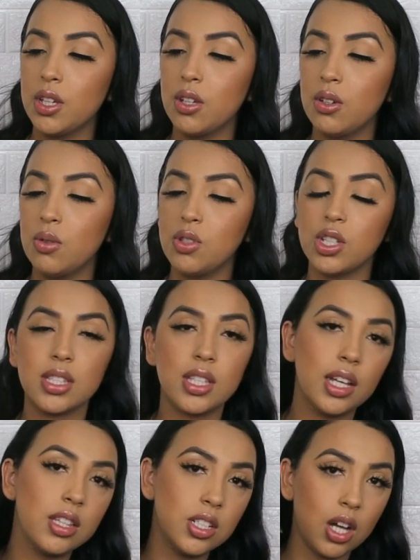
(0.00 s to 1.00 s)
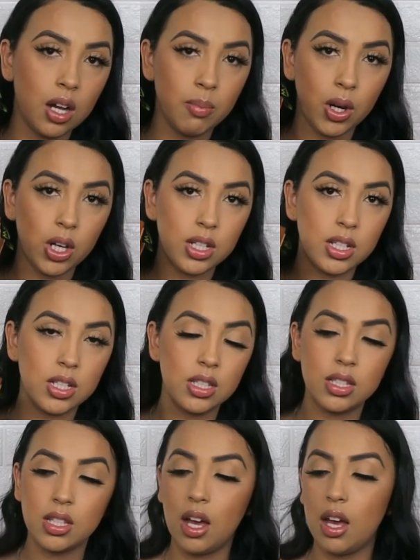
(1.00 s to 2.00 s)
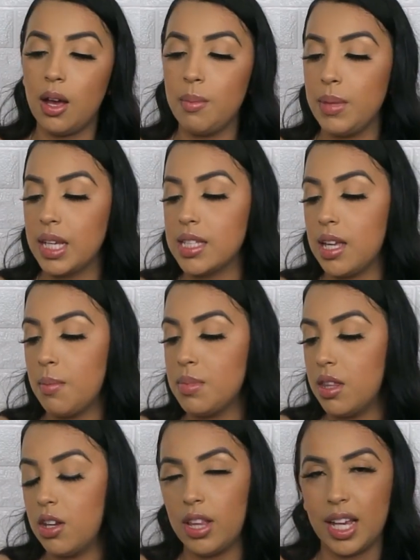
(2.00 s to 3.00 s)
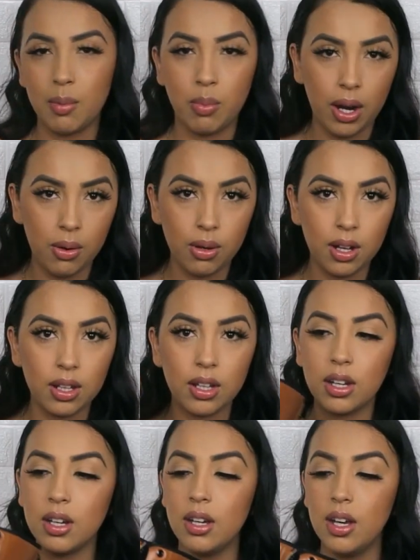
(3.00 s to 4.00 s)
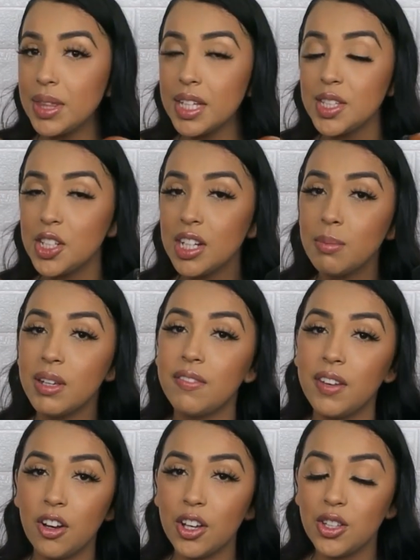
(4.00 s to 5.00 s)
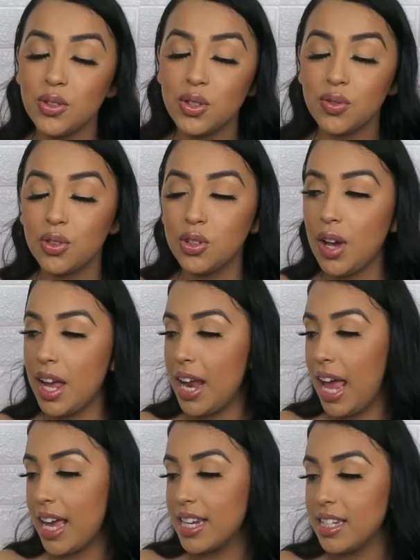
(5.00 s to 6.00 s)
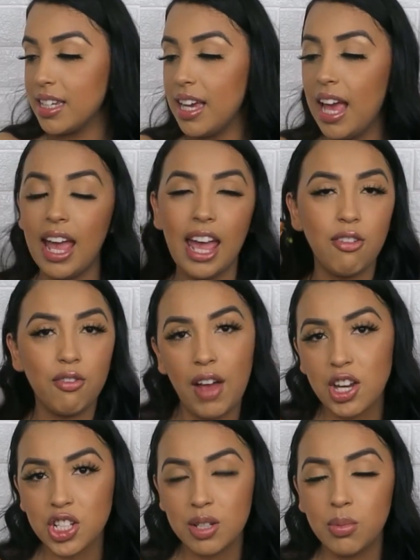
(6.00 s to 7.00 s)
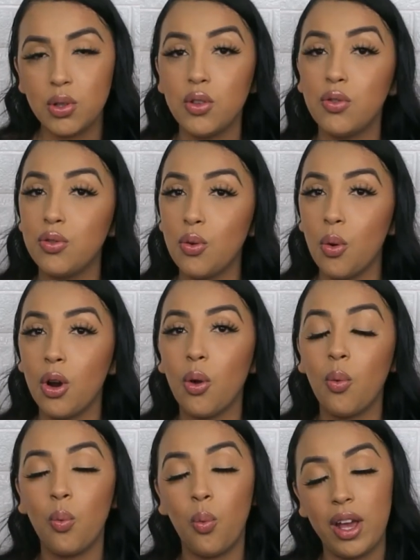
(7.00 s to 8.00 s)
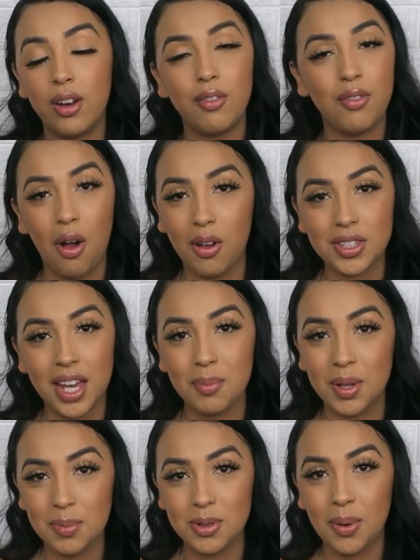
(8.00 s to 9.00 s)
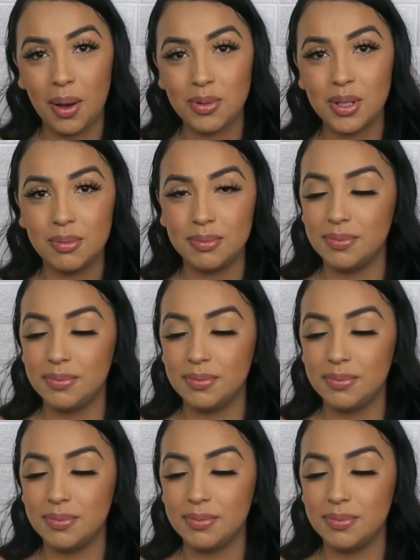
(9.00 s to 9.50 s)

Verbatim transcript: cute, just like the Doc Martens, um, except they're like a brown color. But these are gonna be very useful and handy and fashionable for when fall time comes around.